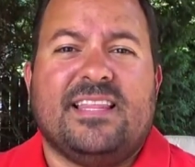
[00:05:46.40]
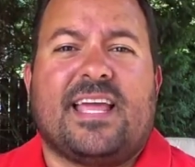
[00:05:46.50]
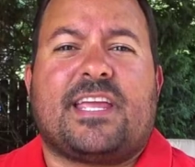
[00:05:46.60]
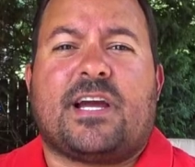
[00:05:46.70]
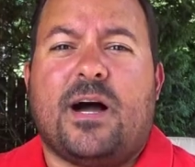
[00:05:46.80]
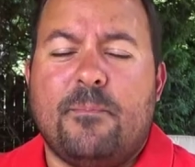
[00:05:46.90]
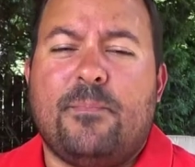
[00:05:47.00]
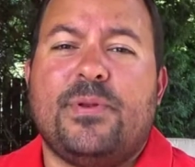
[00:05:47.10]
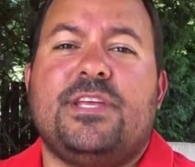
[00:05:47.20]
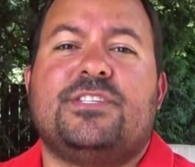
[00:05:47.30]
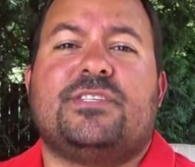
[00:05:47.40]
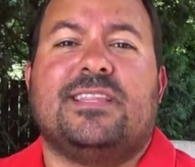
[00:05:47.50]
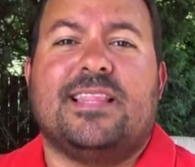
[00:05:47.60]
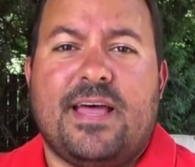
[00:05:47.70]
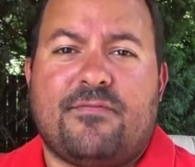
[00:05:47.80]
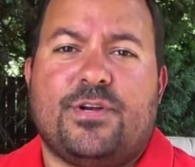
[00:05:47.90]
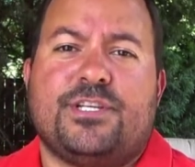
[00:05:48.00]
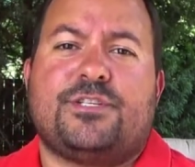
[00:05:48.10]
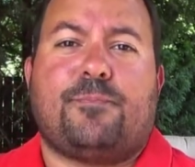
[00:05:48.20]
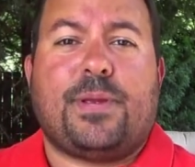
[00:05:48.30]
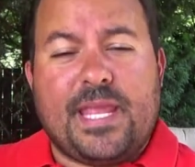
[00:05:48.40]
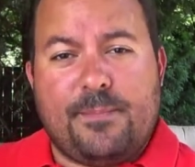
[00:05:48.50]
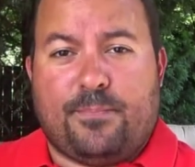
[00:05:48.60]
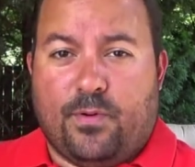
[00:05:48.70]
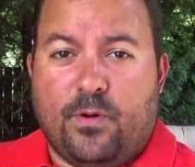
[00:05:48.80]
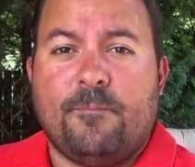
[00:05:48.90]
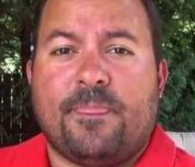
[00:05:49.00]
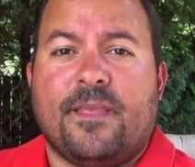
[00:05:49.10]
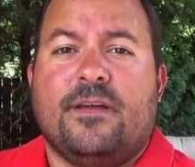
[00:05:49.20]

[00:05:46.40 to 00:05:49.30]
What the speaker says: Like companies leverage people